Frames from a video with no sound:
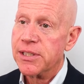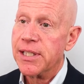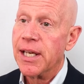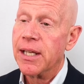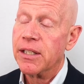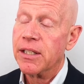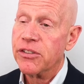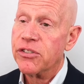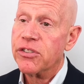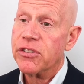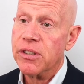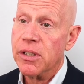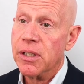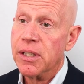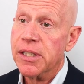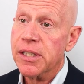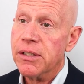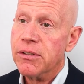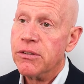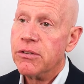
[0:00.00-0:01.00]
Stanley
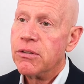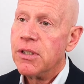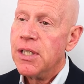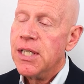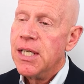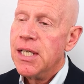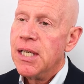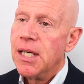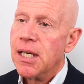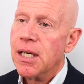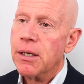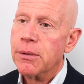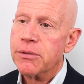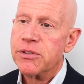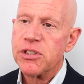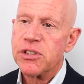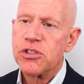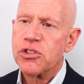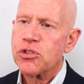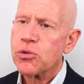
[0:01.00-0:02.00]
still is. It
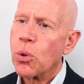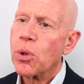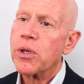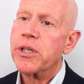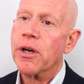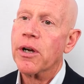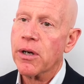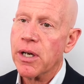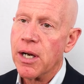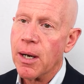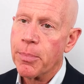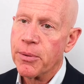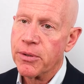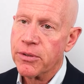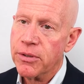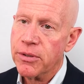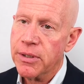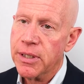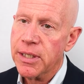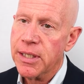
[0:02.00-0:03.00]
was an extraordinary
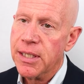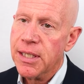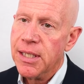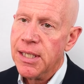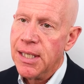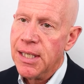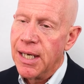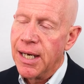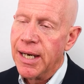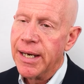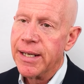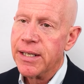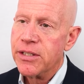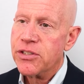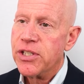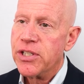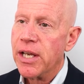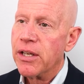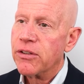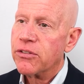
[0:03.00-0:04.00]
opportunity. I had a
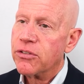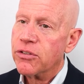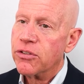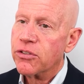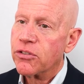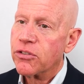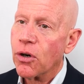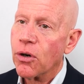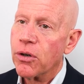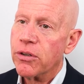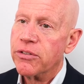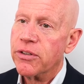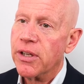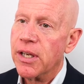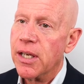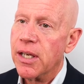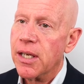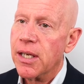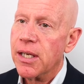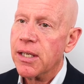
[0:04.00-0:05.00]
chance to start as
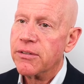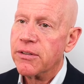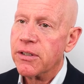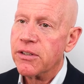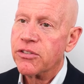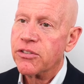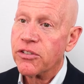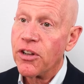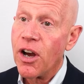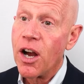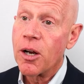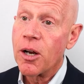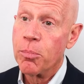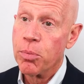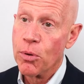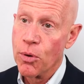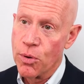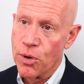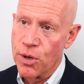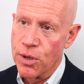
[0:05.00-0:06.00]
a
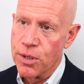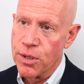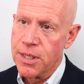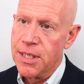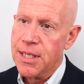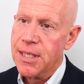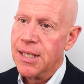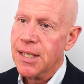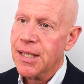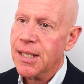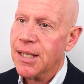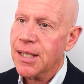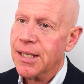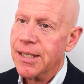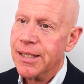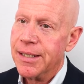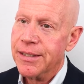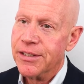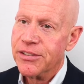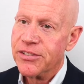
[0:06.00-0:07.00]
stockbroker
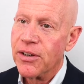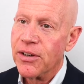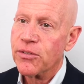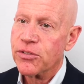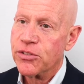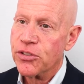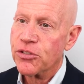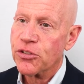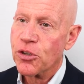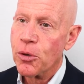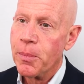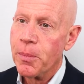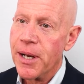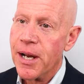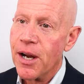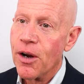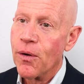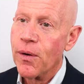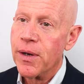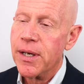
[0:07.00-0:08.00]
in the San Francisco Bay
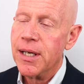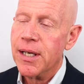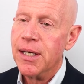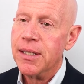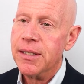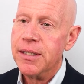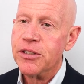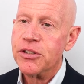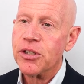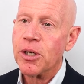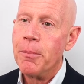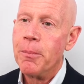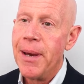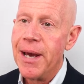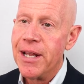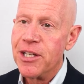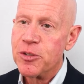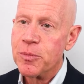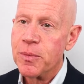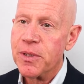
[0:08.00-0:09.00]
Area, and then took a
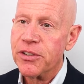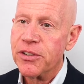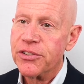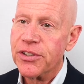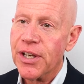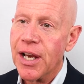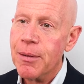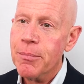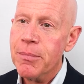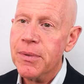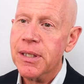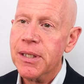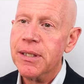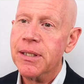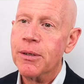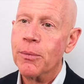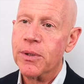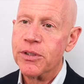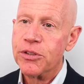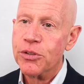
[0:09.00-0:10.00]
management assignment,
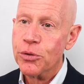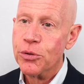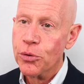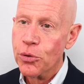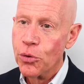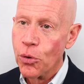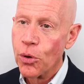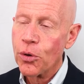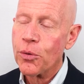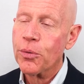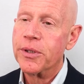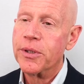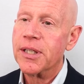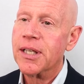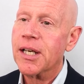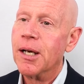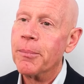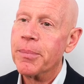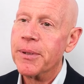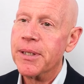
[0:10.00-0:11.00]
and then went to New York with the
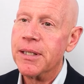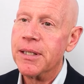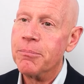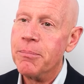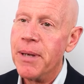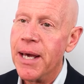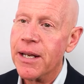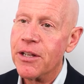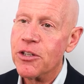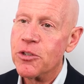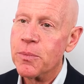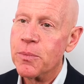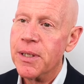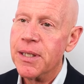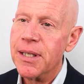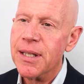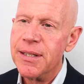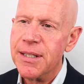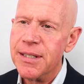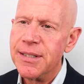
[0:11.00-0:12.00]
company in
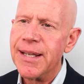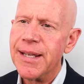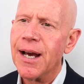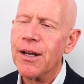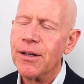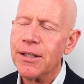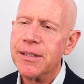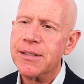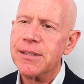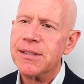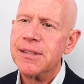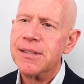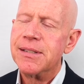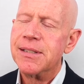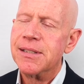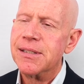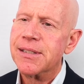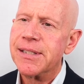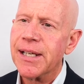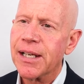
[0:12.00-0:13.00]
management, and then down
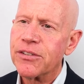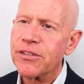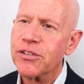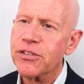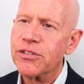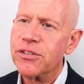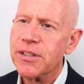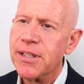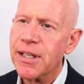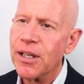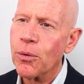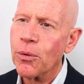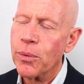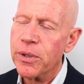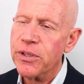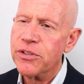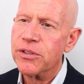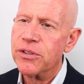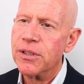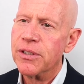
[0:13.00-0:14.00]
into Texas to take a
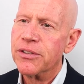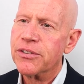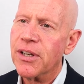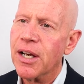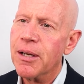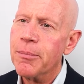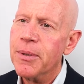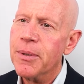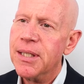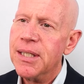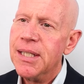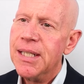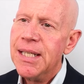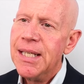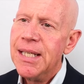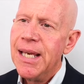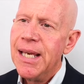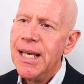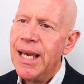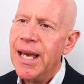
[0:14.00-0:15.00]
regional assignment.
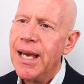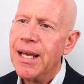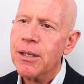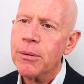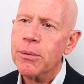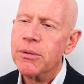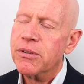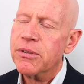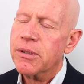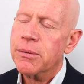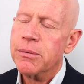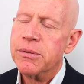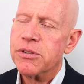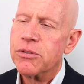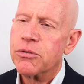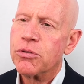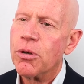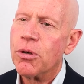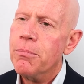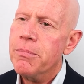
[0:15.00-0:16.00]
And it was
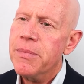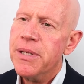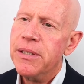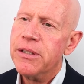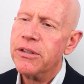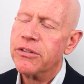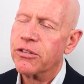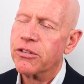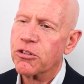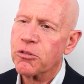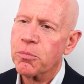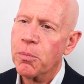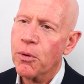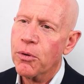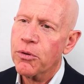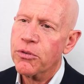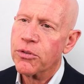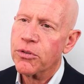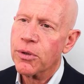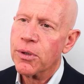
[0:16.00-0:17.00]
tremendous
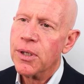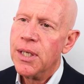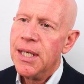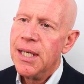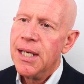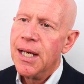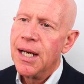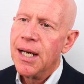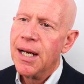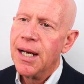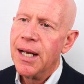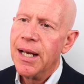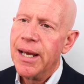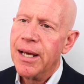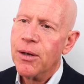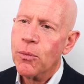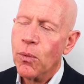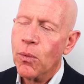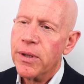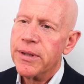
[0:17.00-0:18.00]
exposure,
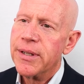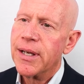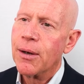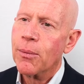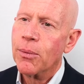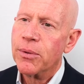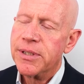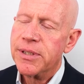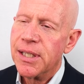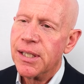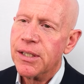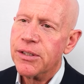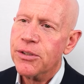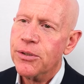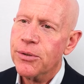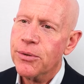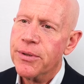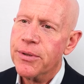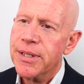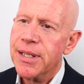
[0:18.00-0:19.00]
and one that I will tell
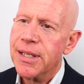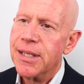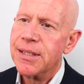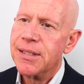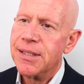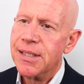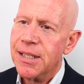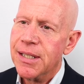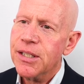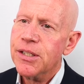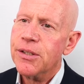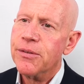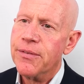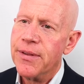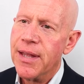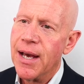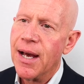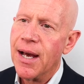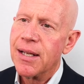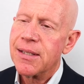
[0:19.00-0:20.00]
you that at the end of
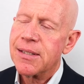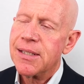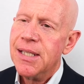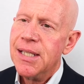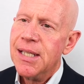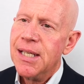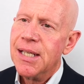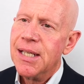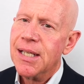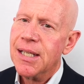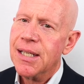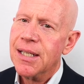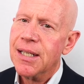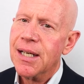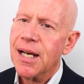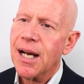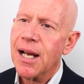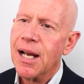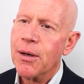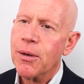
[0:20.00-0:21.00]
that,
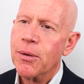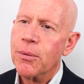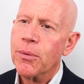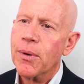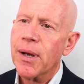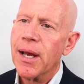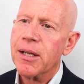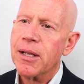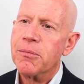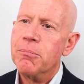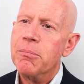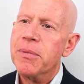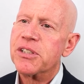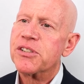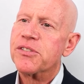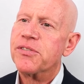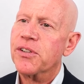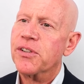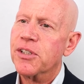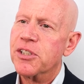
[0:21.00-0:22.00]
I had
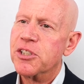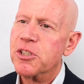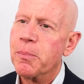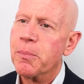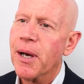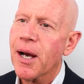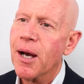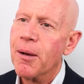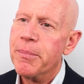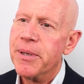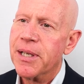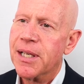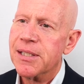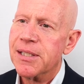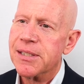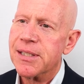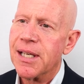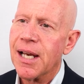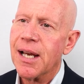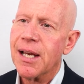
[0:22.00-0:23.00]
mixed feelings about,
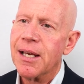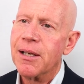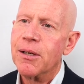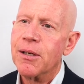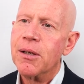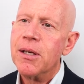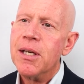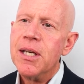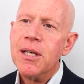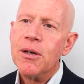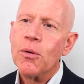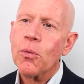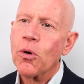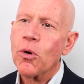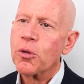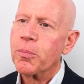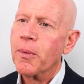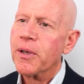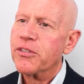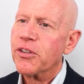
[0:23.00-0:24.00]
because I
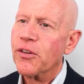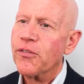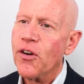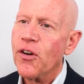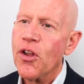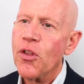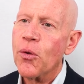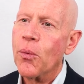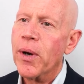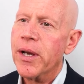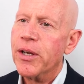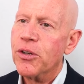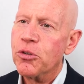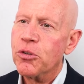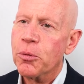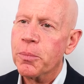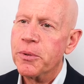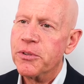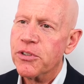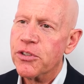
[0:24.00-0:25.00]
worked myself all the way
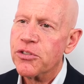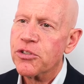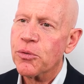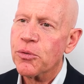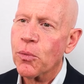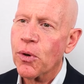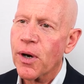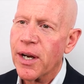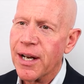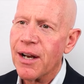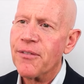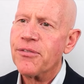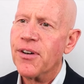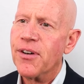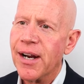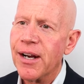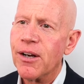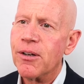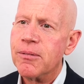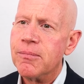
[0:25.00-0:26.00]
into a position where I got
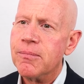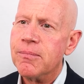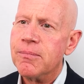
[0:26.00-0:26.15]
fired.